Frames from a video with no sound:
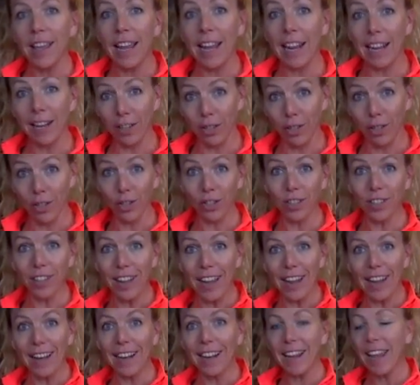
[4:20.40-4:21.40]
it looked
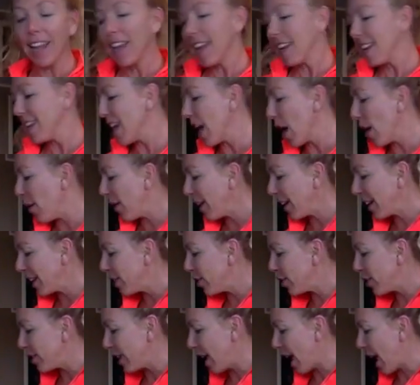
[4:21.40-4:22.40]
like. Now I can
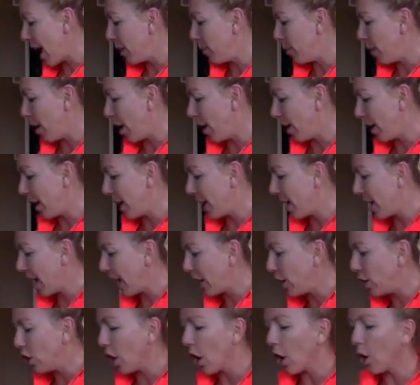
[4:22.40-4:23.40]
just eyeball it and
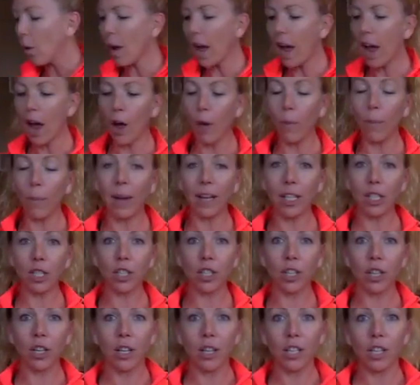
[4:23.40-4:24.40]
I know how
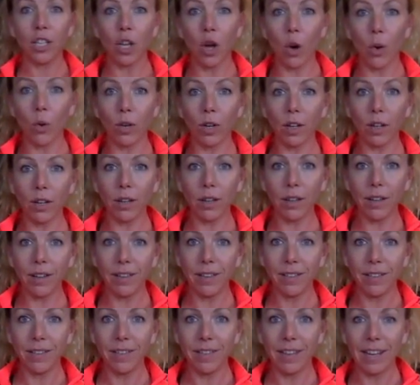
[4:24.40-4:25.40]
much yogurt
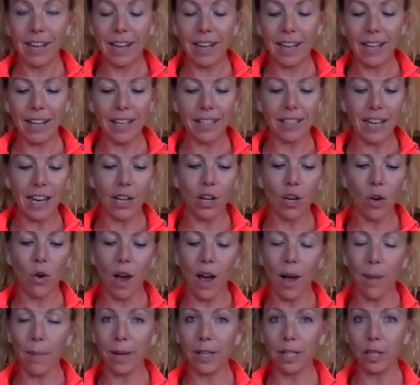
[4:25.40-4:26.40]
it is, I know
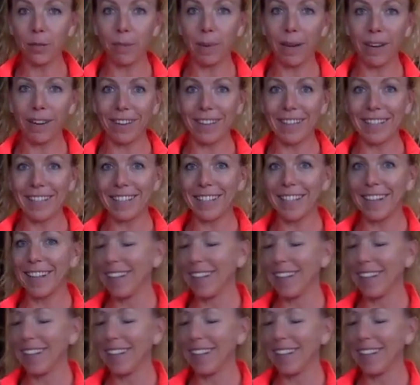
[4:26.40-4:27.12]
how much berries it